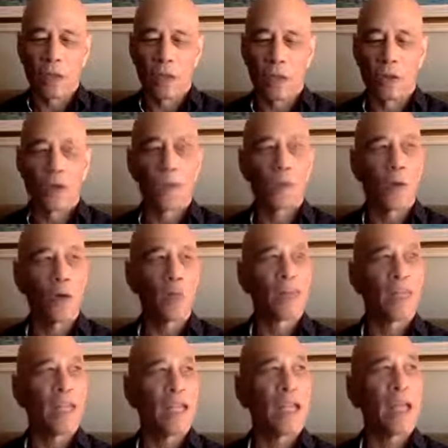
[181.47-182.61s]
those folks
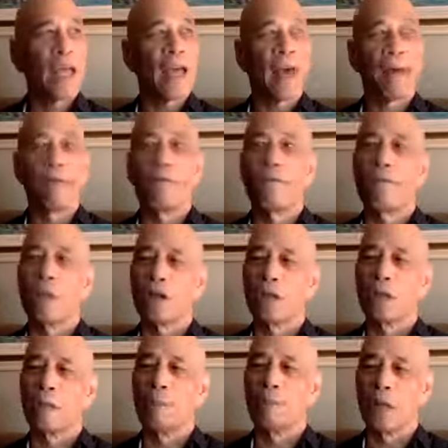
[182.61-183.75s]
tend to have
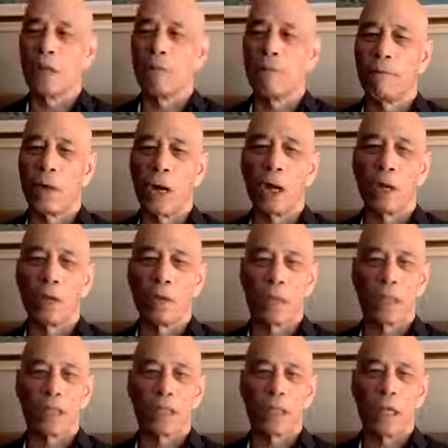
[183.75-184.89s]
fairly big
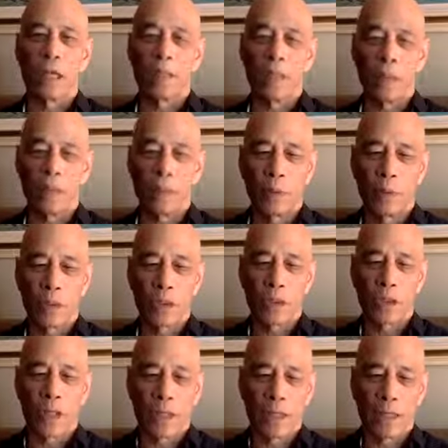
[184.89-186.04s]
followings, and people, when they're
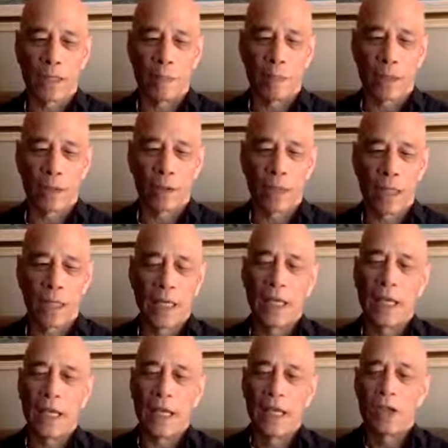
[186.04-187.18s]
talking about
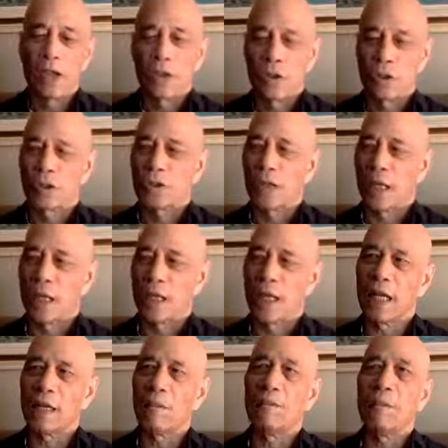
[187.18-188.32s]
angels and
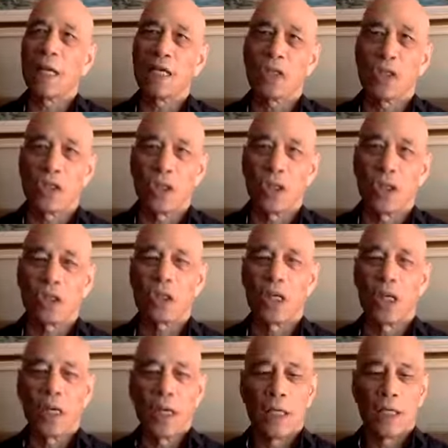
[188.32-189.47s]
getting messages
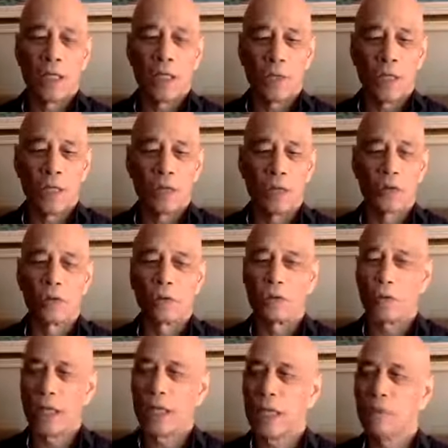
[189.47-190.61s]
that are either through
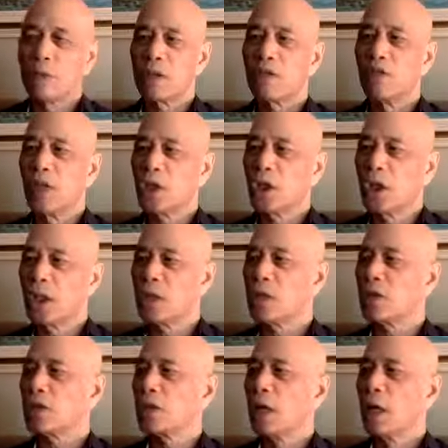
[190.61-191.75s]
dreams,
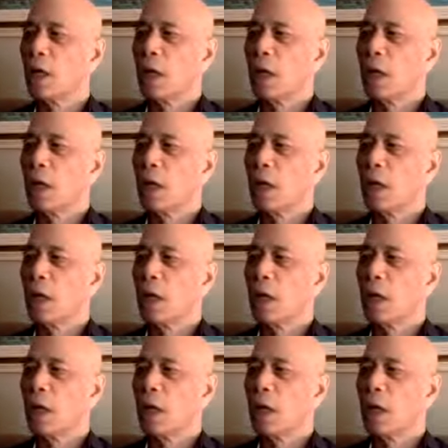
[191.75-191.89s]
visions,